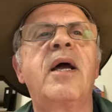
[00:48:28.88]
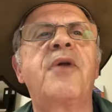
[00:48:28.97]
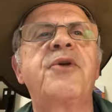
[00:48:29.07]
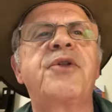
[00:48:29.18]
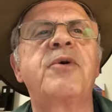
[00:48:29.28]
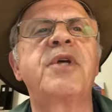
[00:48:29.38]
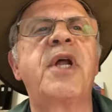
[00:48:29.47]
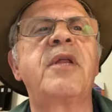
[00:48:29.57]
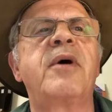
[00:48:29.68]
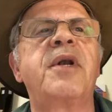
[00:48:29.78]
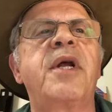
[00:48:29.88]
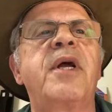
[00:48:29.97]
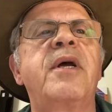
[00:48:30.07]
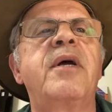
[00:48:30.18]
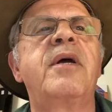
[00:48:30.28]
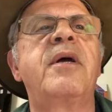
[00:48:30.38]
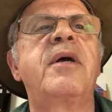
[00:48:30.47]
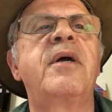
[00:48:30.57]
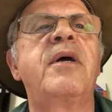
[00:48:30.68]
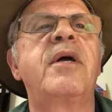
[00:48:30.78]
I thought there was another one there.
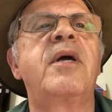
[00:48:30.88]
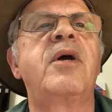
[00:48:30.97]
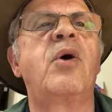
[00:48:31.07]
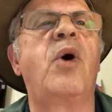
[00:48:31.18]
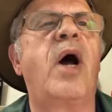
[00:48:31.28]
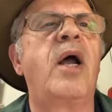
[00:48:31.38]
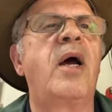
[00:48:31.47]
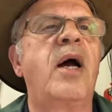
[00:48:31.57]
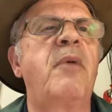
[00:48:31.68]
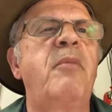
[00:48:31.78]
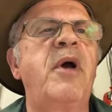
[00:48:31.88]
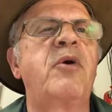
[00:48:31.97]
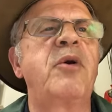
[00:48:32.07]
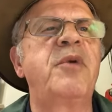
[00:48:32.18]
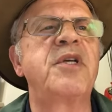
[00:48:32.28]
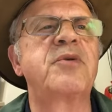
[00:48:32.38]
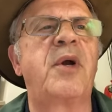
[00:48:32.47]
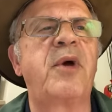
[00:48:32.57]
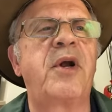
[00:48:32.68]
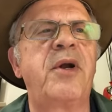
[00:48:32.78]
Or oh, could be this
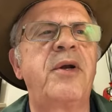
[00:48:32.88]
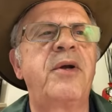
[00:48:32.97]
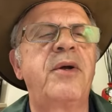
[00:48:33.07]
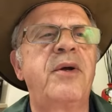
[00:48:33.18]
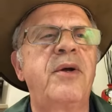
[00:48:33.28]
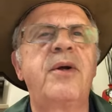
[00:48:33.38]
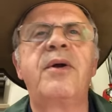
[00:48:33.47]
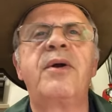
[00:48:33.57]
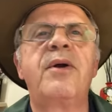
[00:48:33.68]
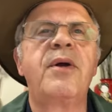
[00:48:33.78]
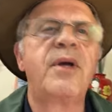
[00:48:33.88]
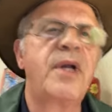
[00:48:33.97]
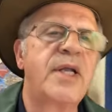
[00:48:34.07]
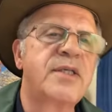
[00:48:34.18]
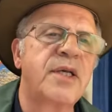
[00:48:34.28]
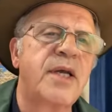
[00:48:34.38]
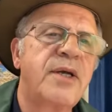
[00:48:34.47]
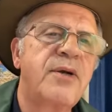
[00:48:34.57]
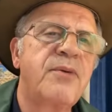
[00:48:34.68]
one. Went on. Let's see.